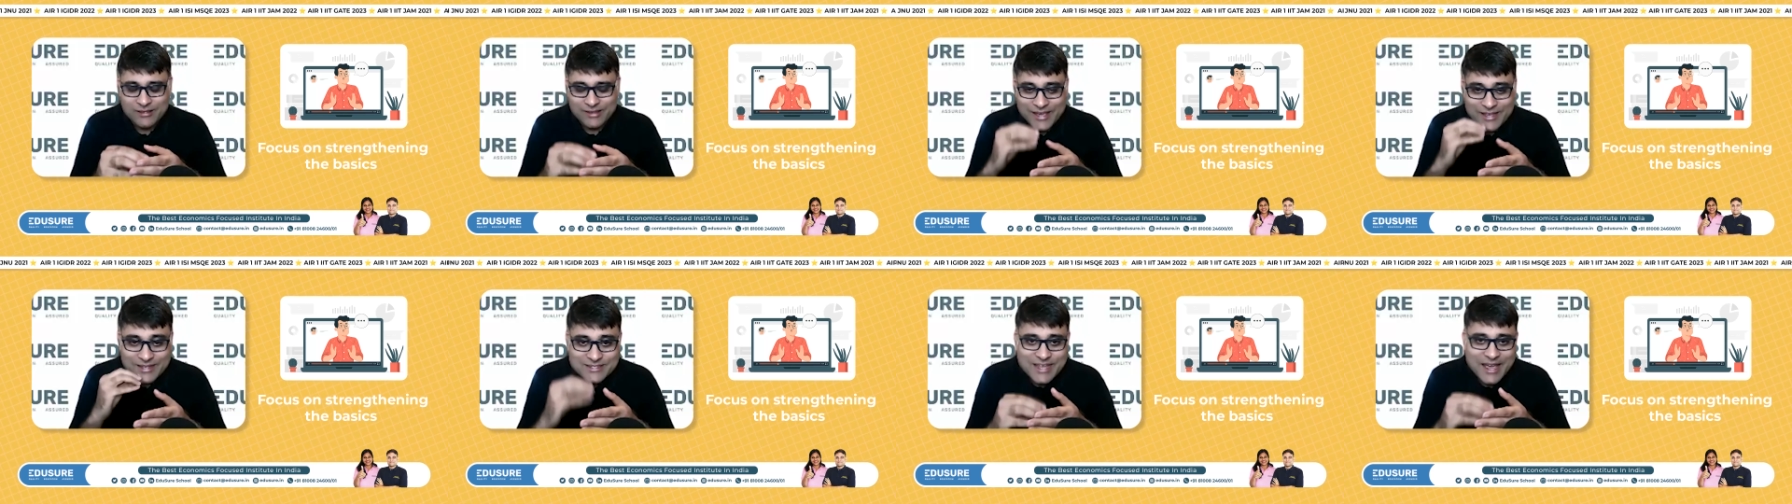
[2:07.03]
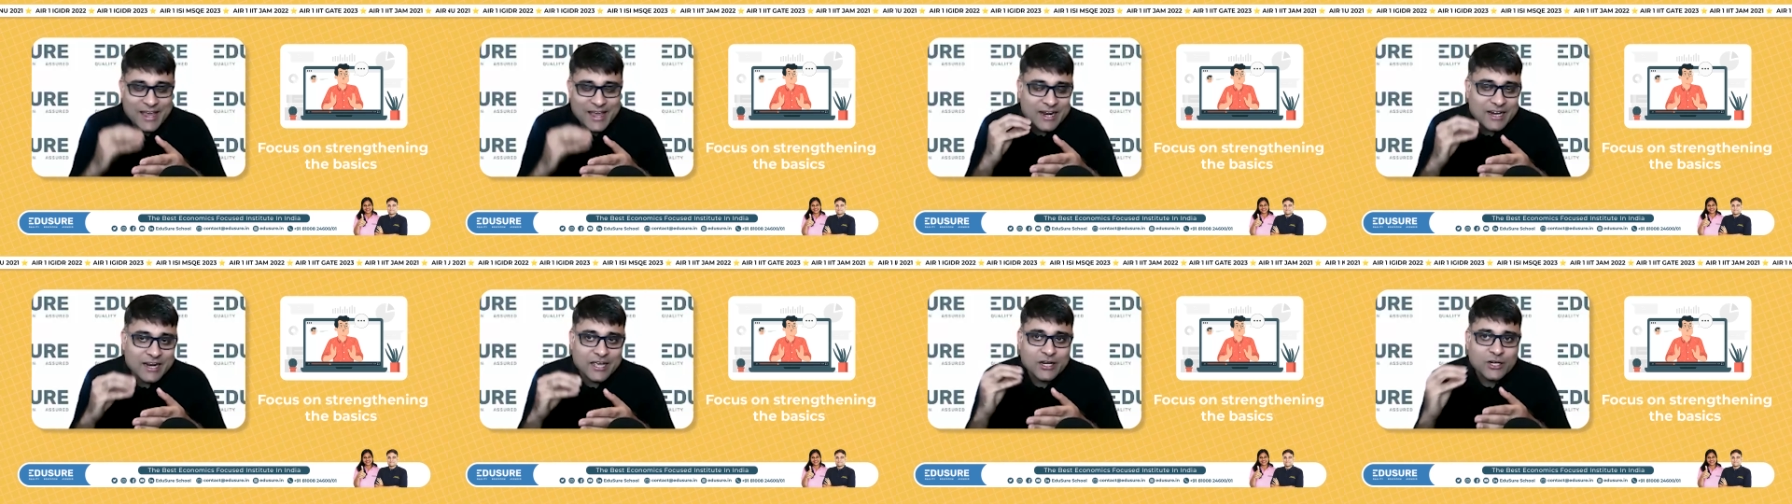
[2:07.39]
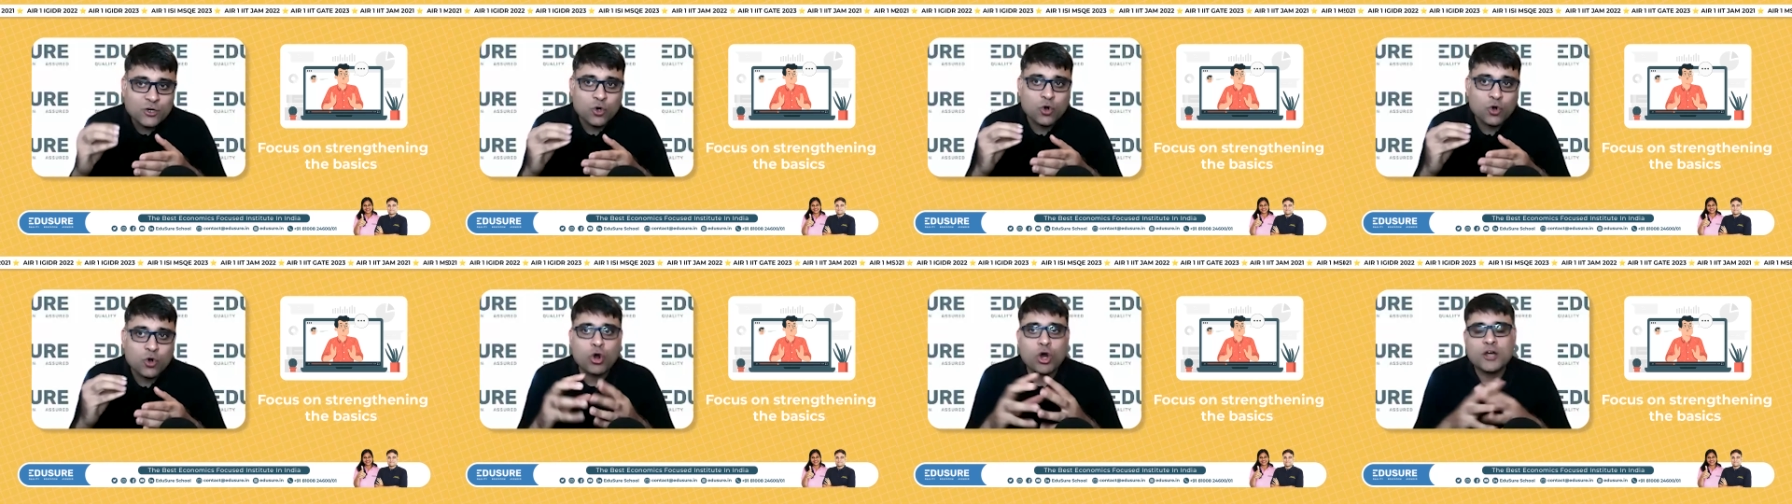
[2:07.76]
exactly
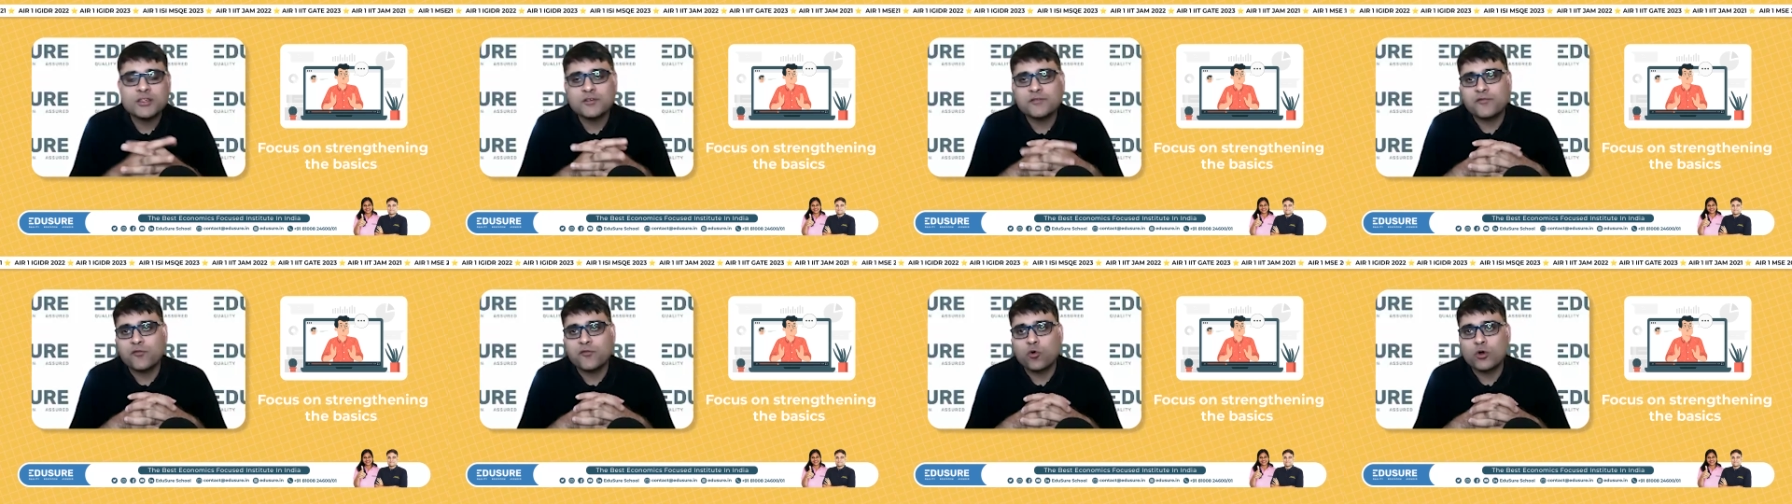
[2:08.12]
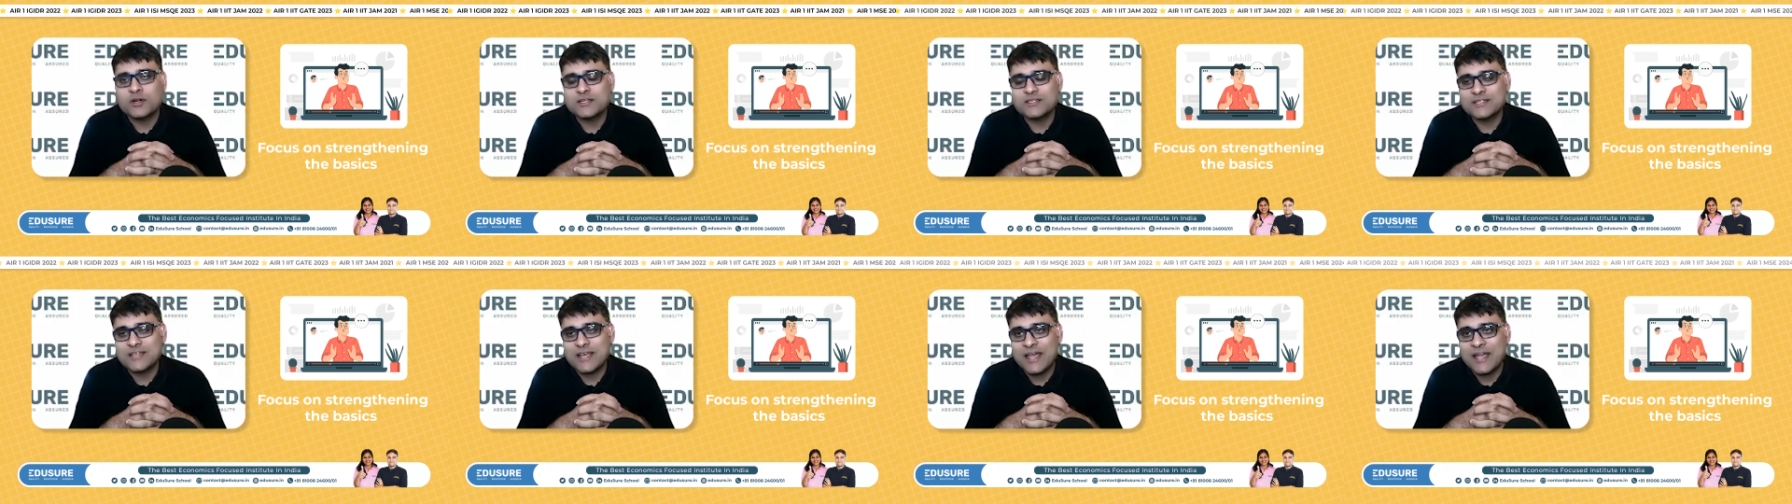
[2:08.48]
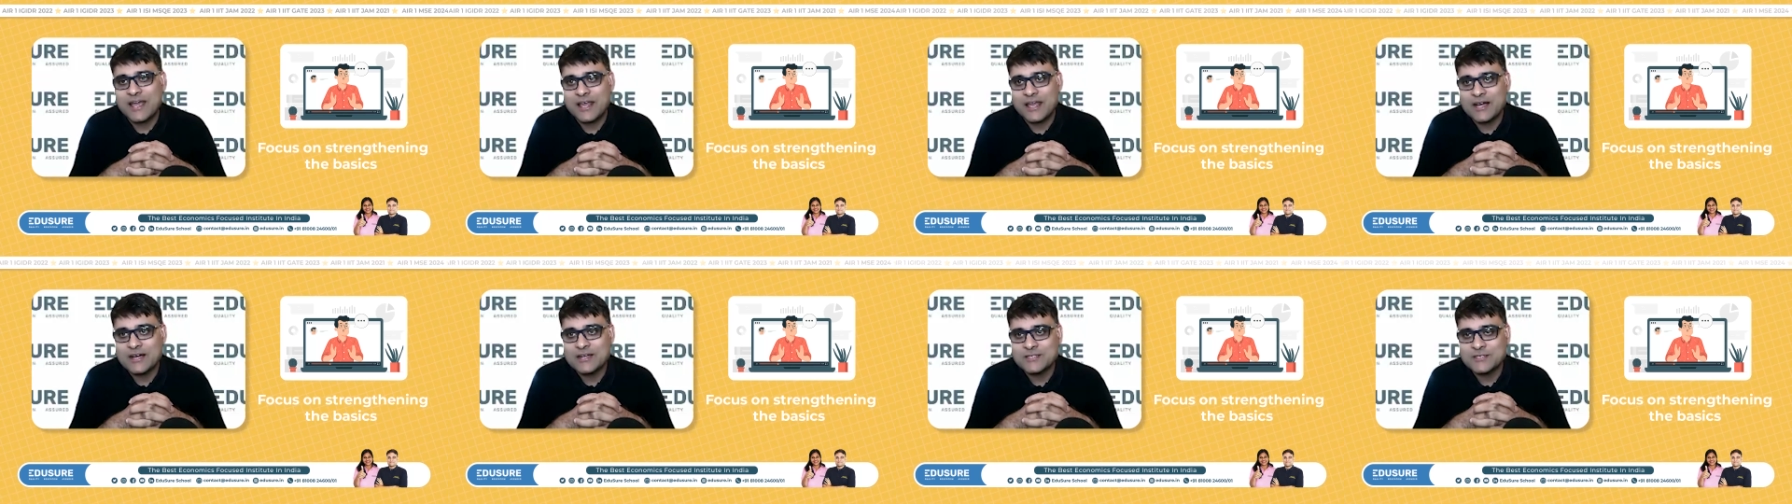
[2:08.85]
know on the focus
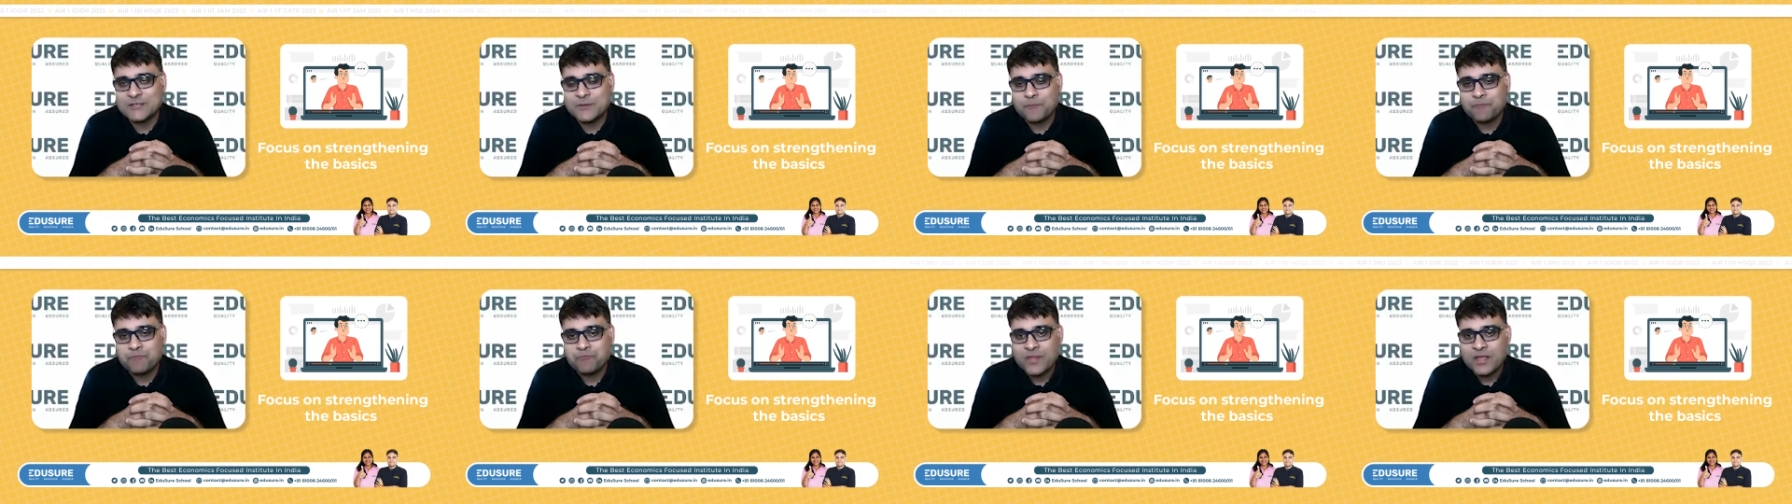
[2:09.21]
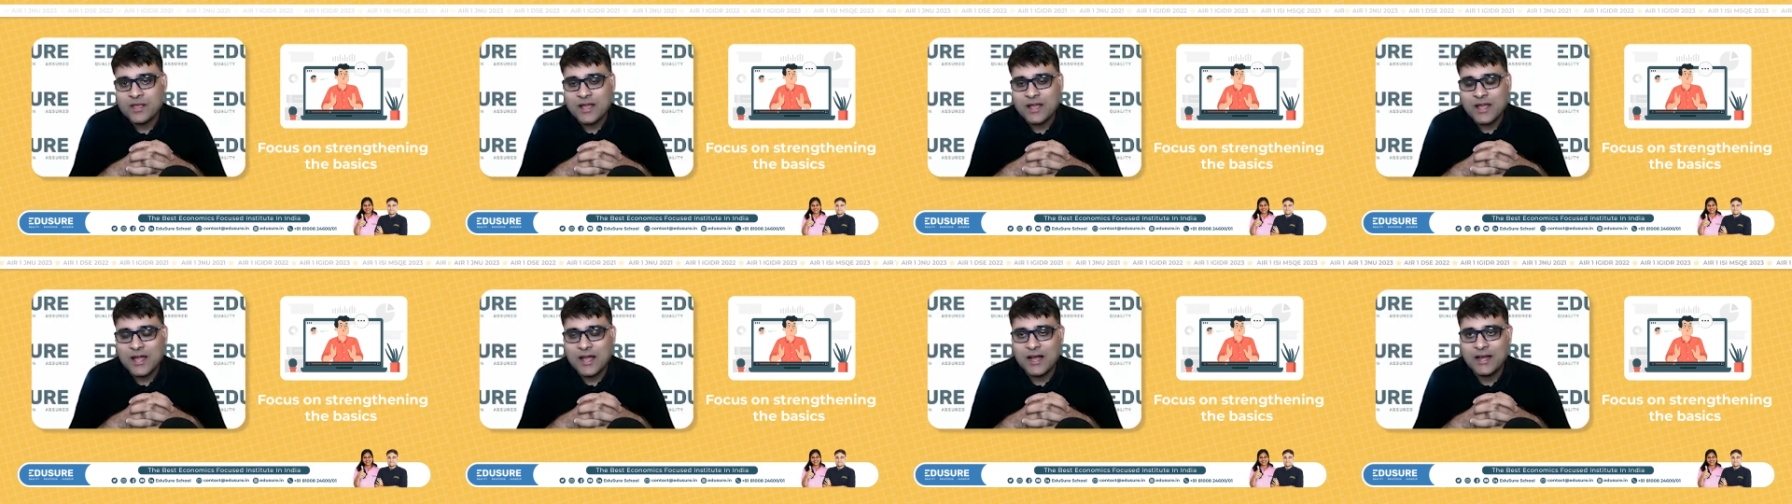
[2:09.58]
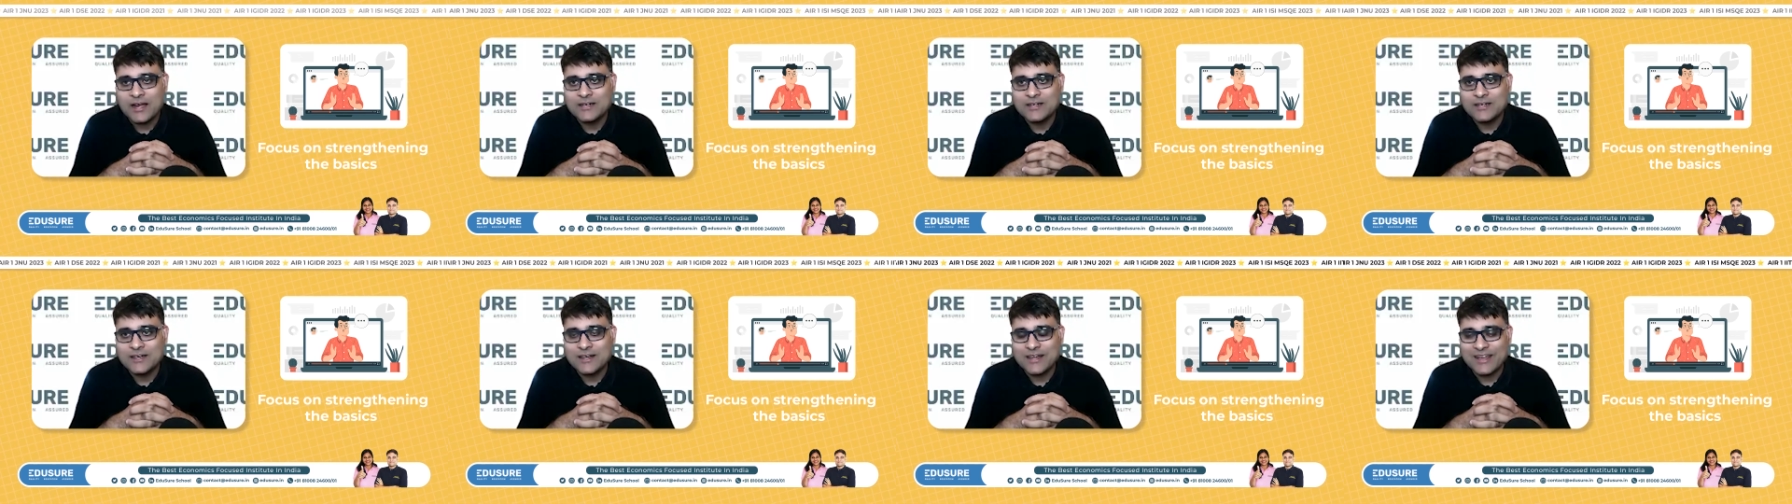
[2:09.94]
areas
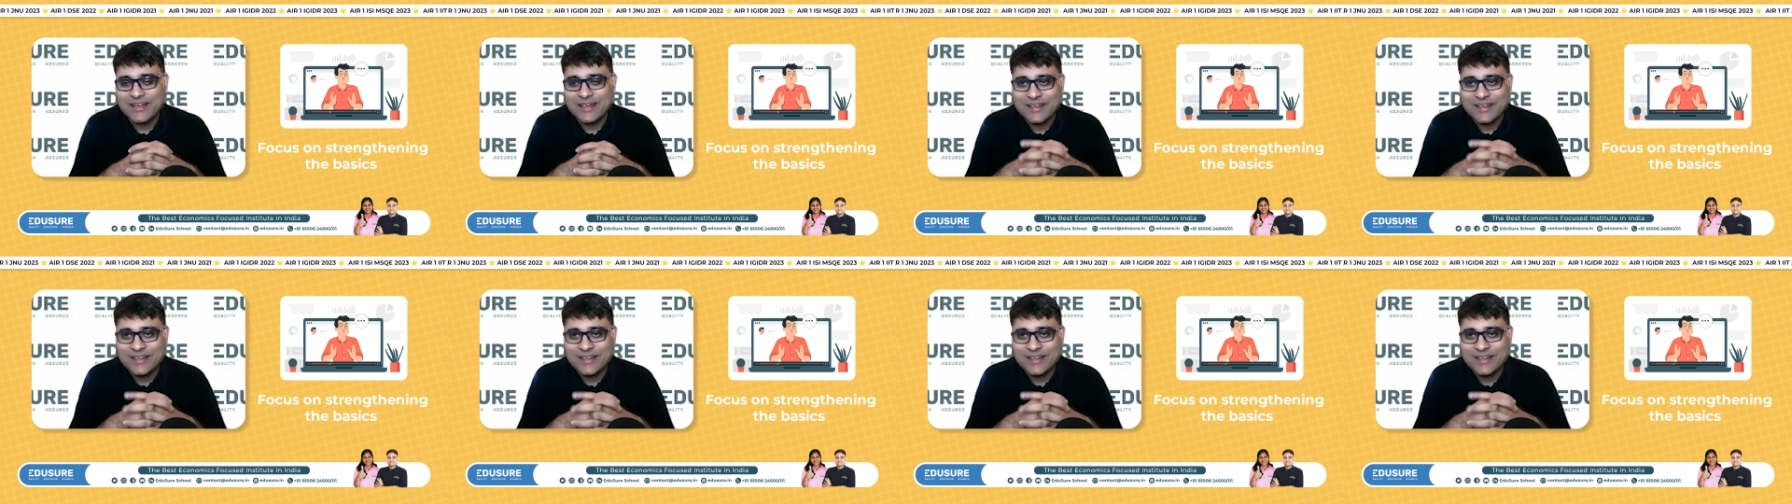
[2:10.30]
and